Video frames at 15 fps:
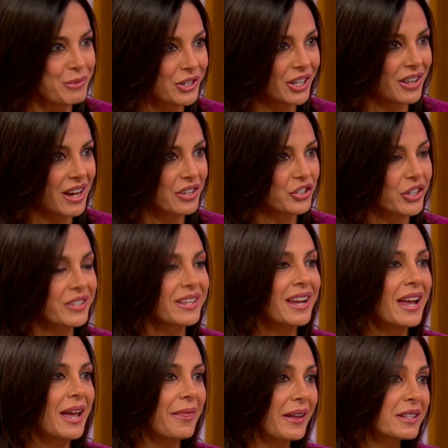immunologics.
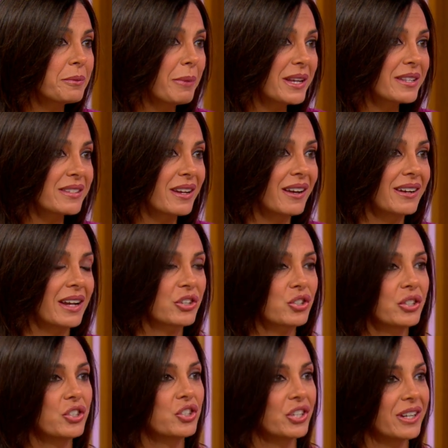And that's based on
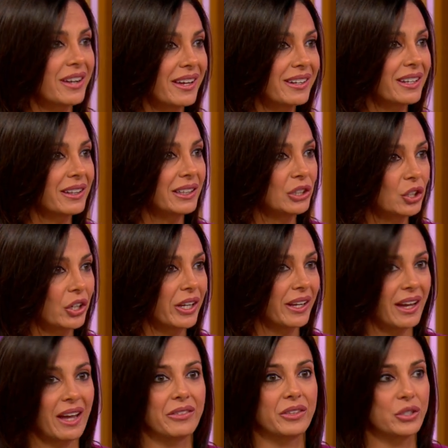actually genetically
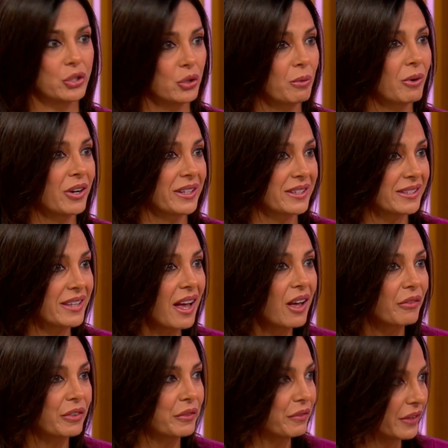looking at the tumor itself and